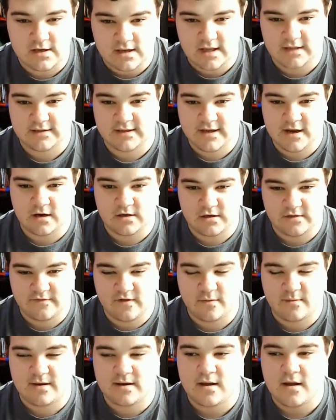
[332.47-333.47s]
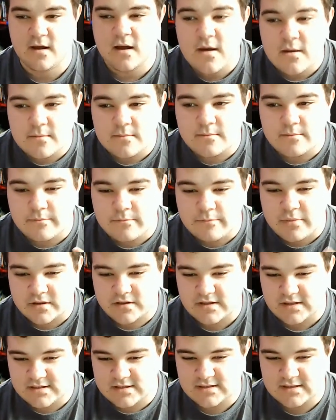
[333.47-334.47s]
I like the character development, but
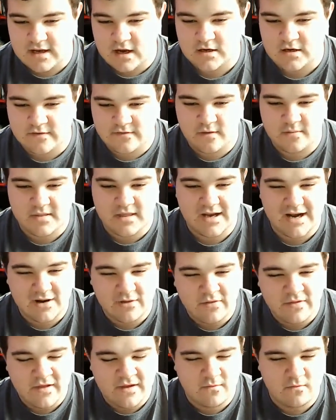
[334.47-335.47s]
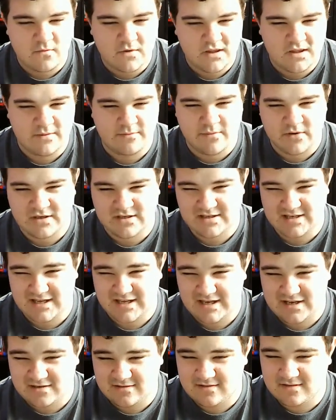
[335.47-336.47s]
this is character development that I don't think really
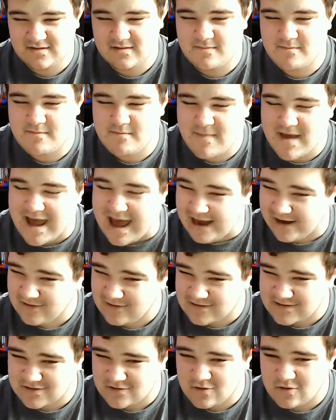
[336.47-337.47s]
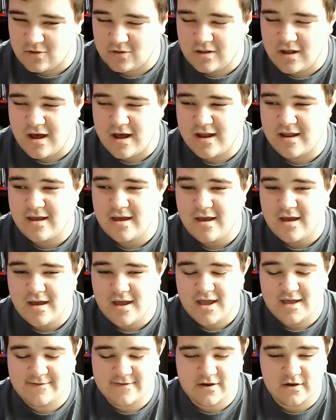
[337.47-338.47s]
particularly matters a whole lot
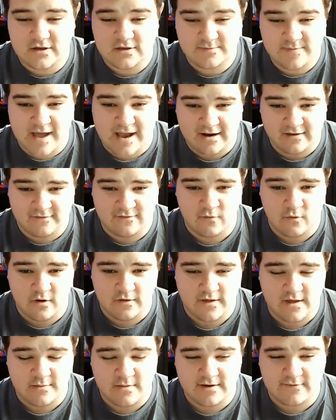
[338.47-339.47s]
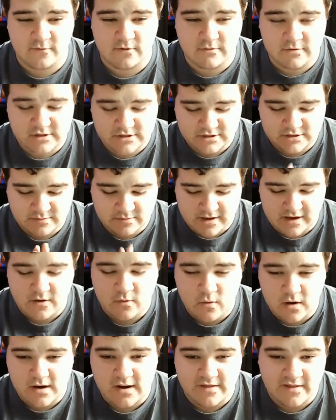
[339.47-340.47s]
if it goes back and forth. I mean, if we were to just pick
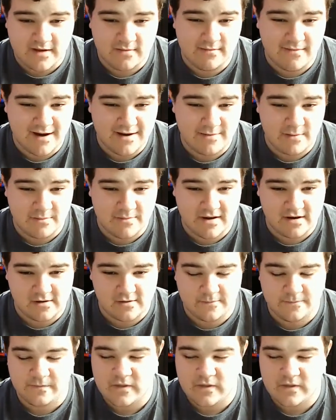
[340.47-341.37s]
one, I think it might have been better.